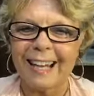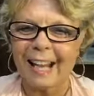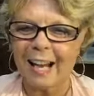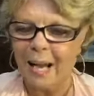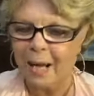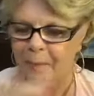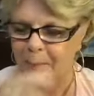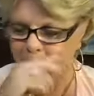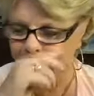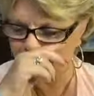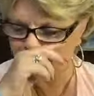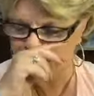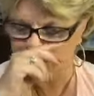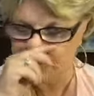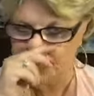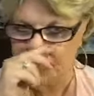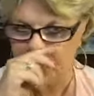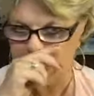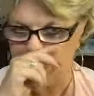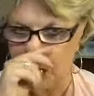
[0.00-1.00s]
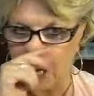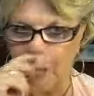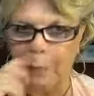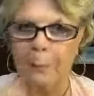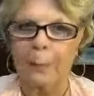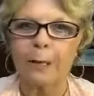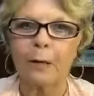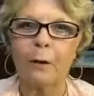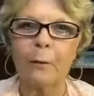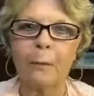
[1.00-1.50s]
Hi, Marsha.
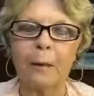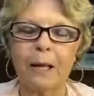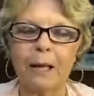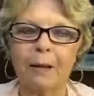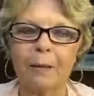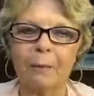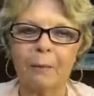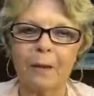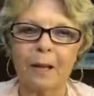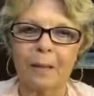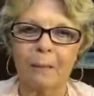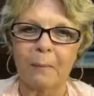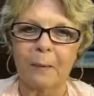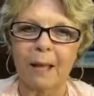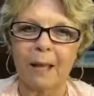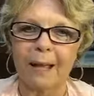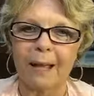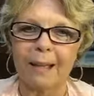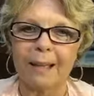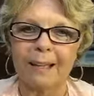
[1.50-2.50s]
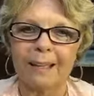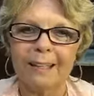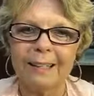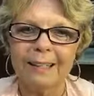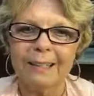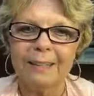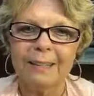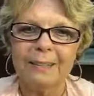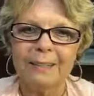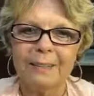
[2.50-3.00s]
We go back, way back,
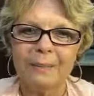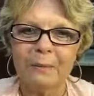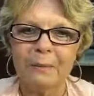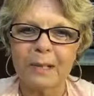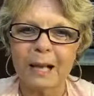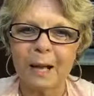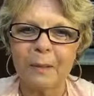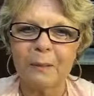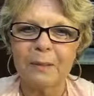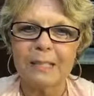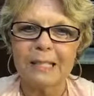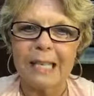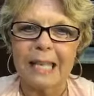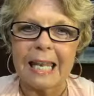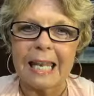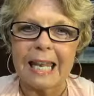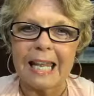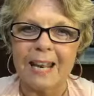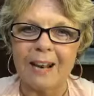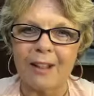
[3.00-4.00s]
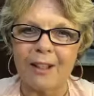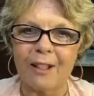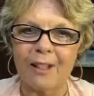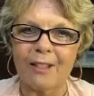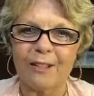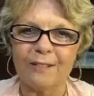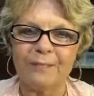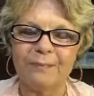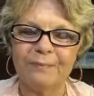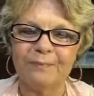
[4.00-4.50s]
when I was
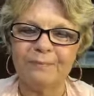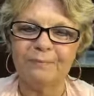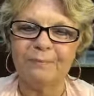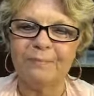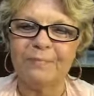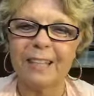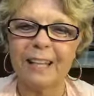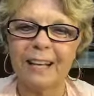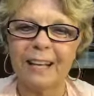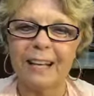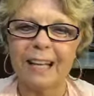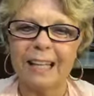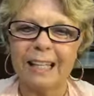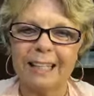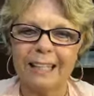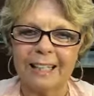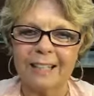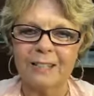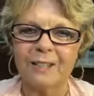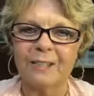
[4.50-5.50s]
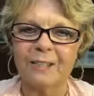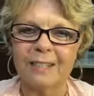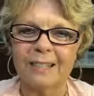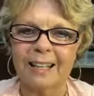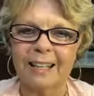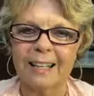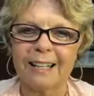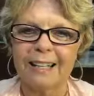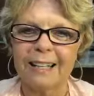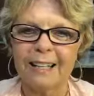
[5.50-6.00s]
little, young, I should
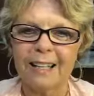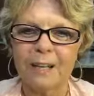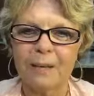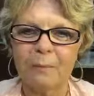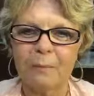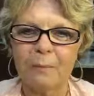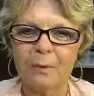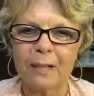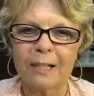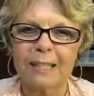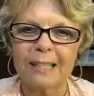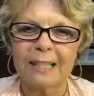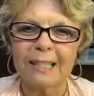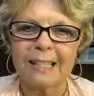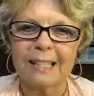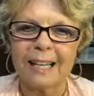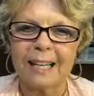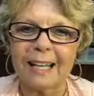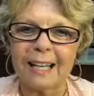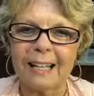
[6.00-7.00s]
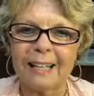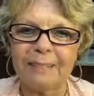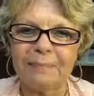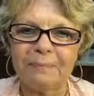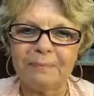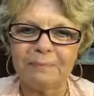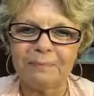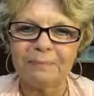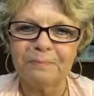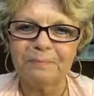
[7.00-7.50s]
say. Brenda's
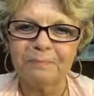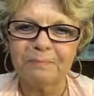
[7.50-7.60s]
on.